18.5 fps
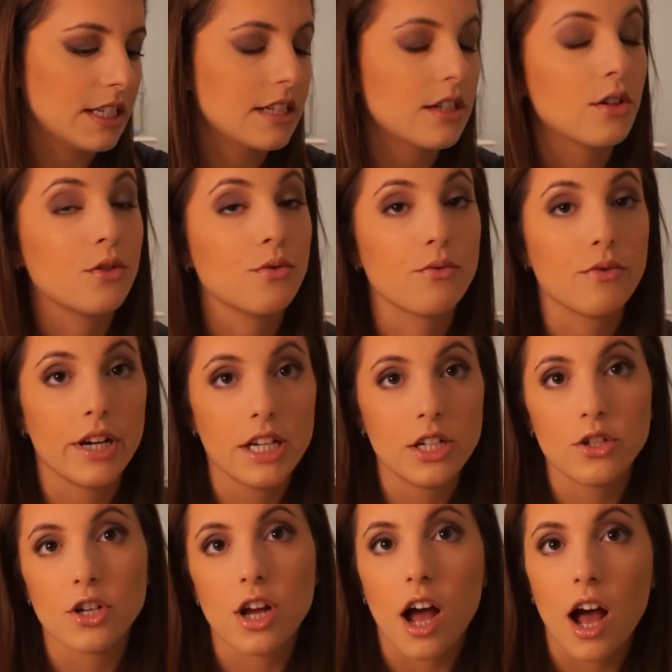did a
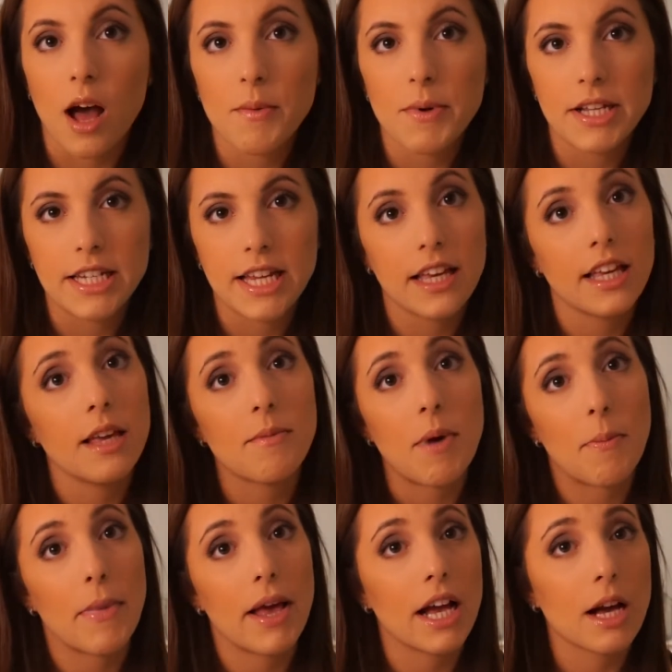great job at taking
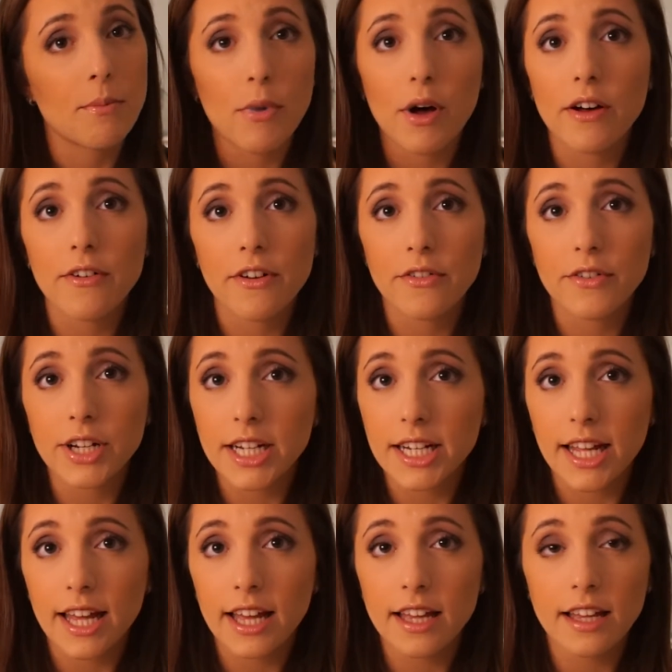my makeup off
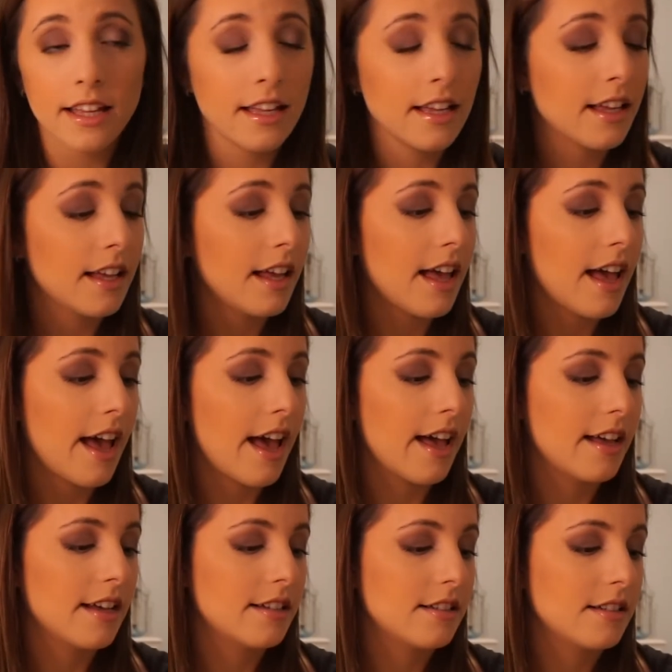every day,
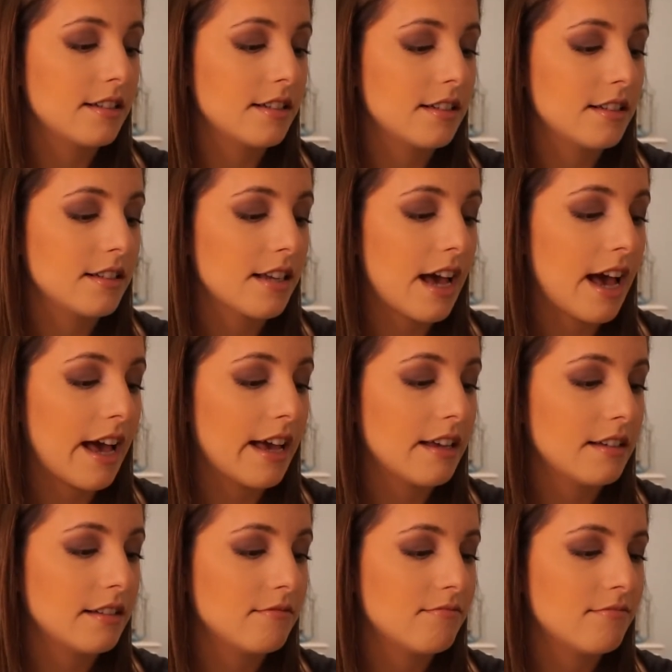and
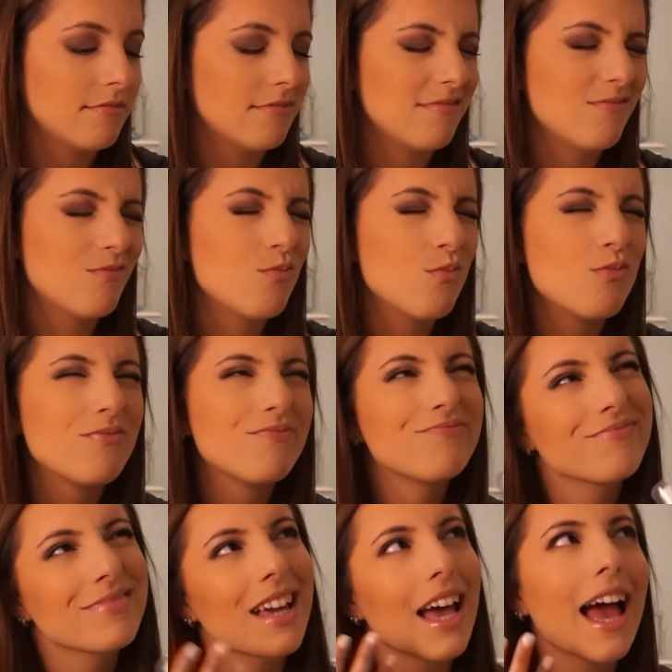I
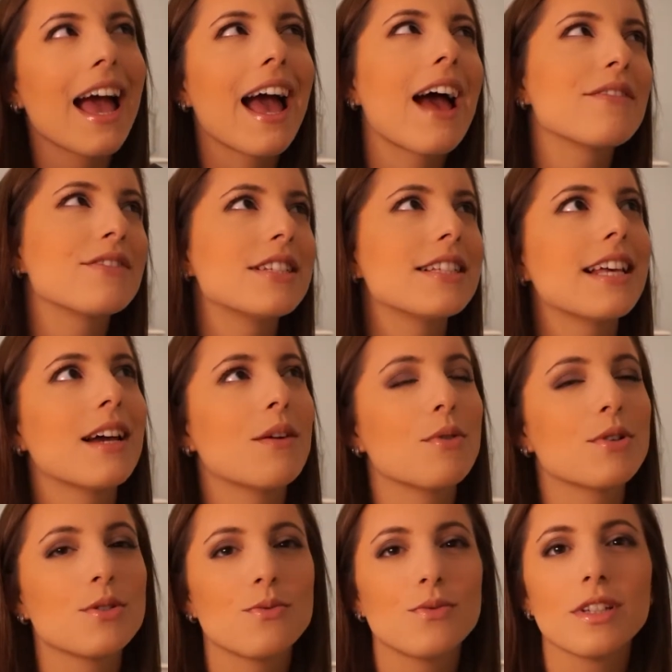have to say I
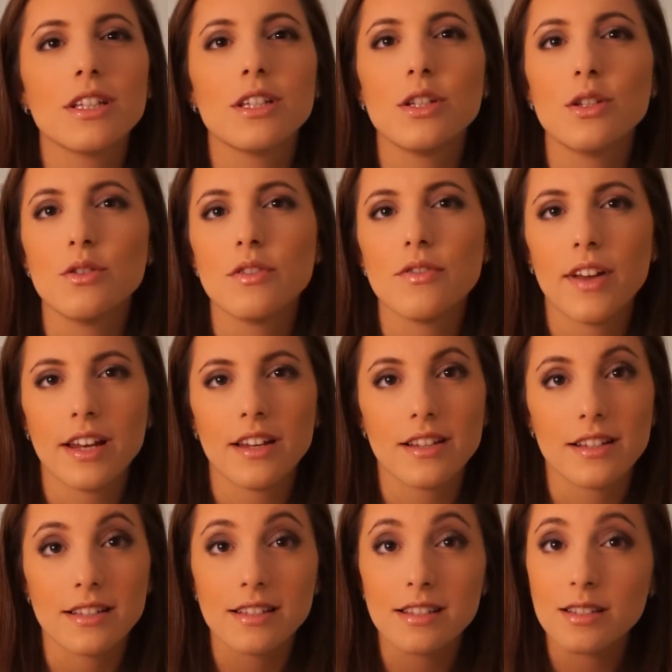wasn't really a huge fan
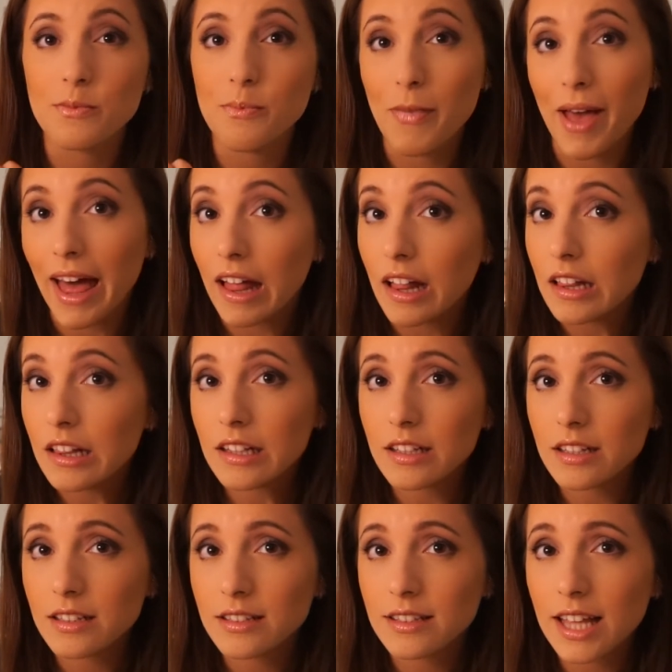of the
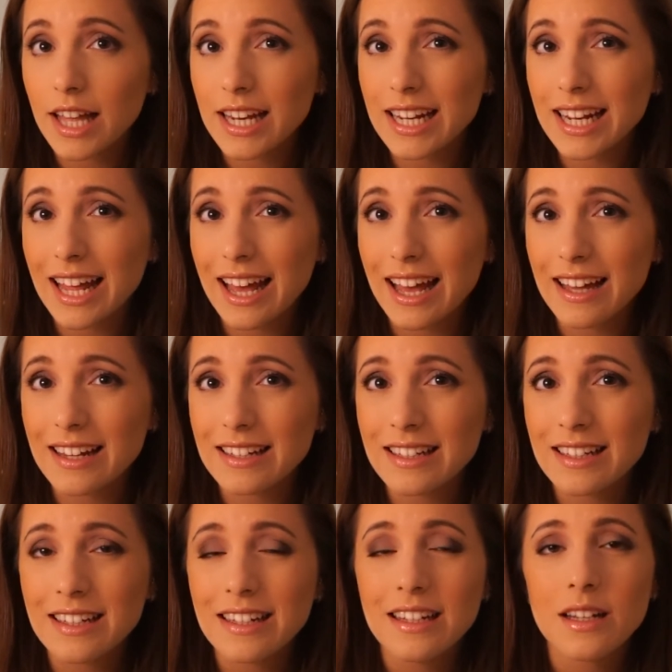smell that it
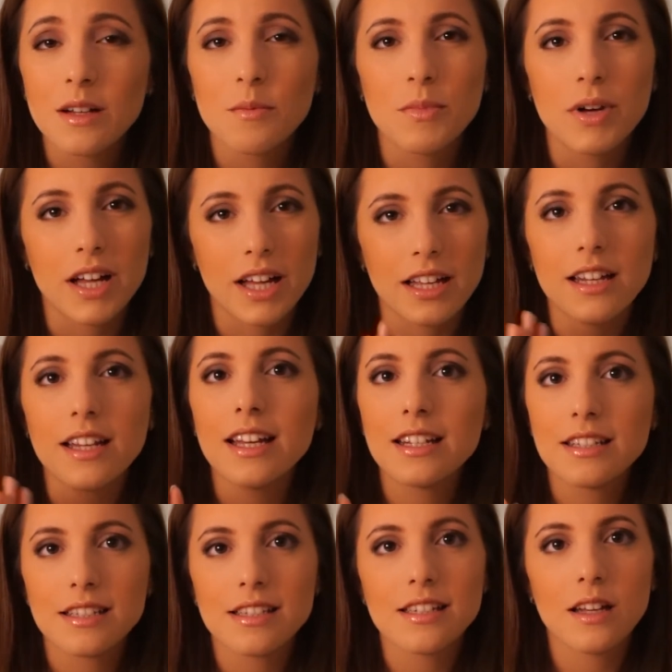had, but
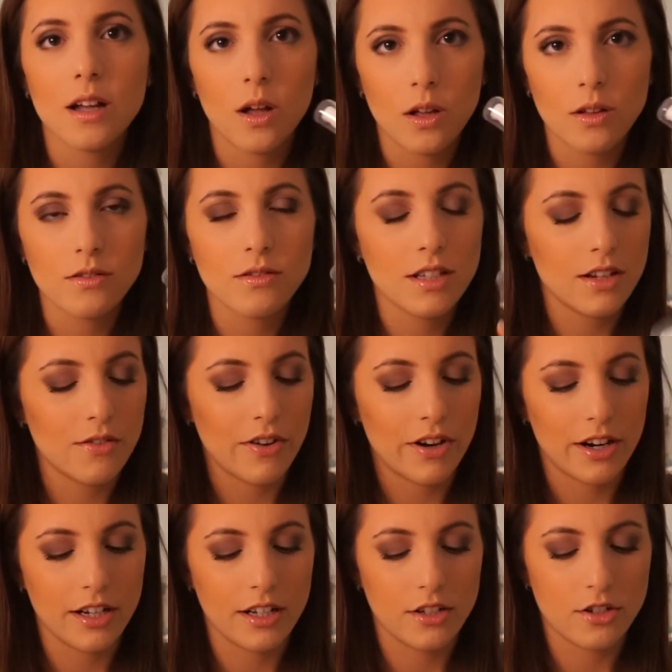it still did a
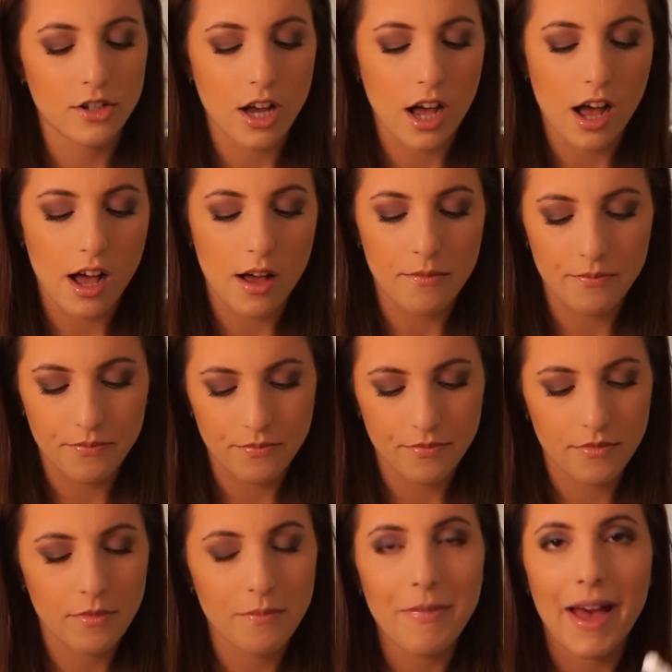very good job.
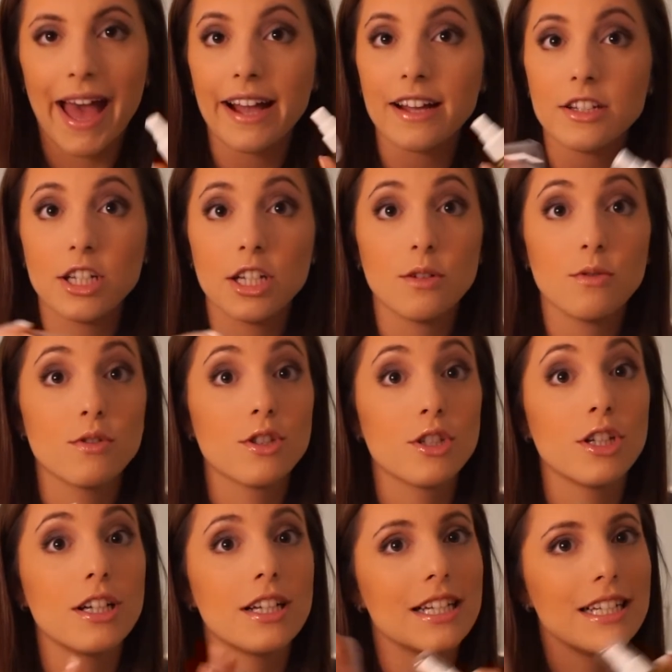Packaging
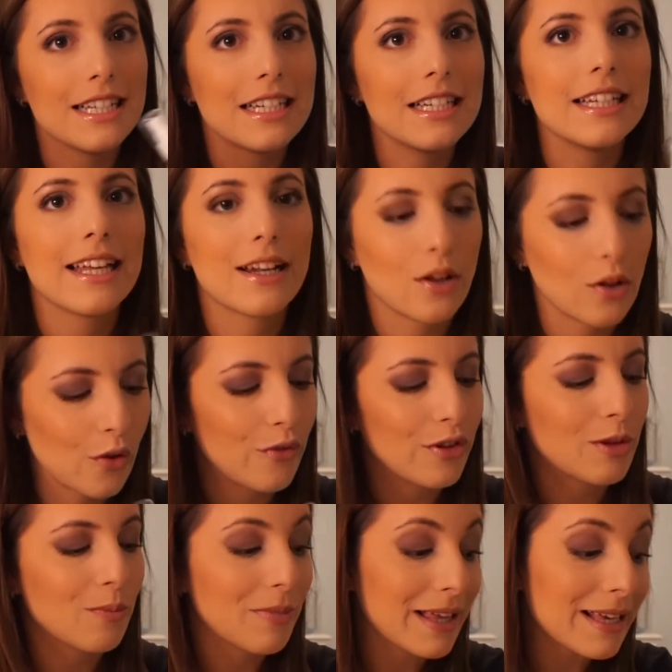was good. It didn't get all
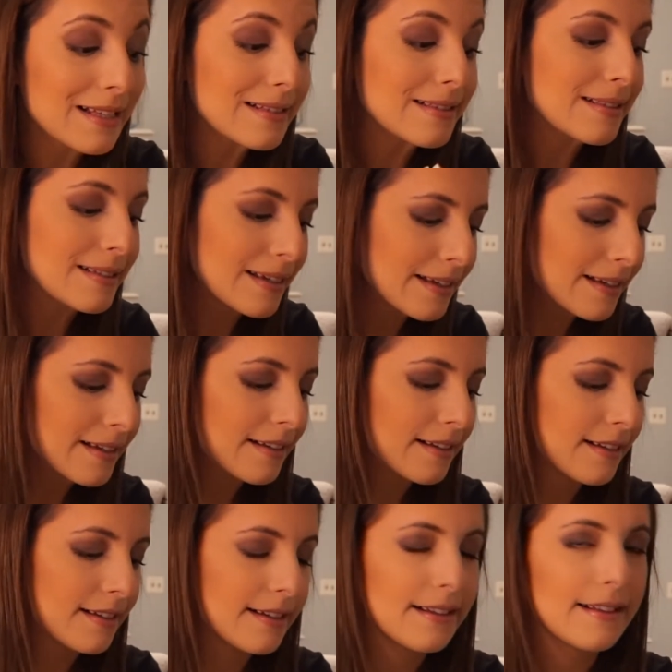over the place
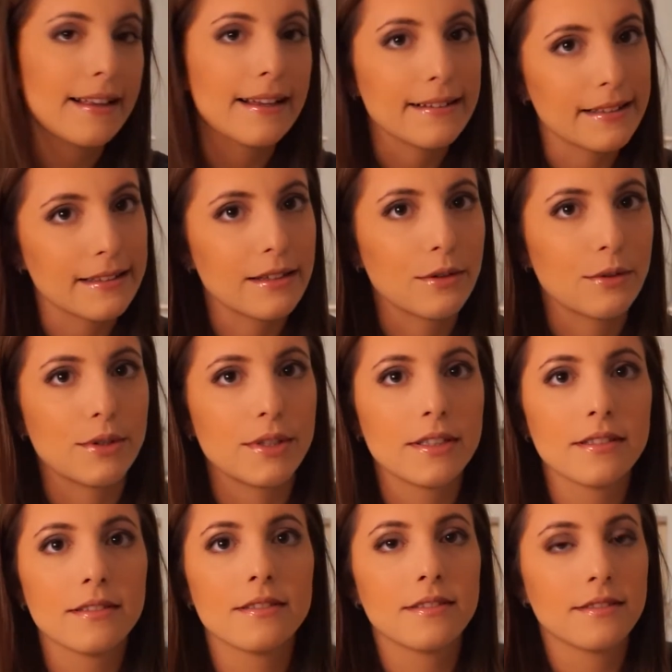like the toner.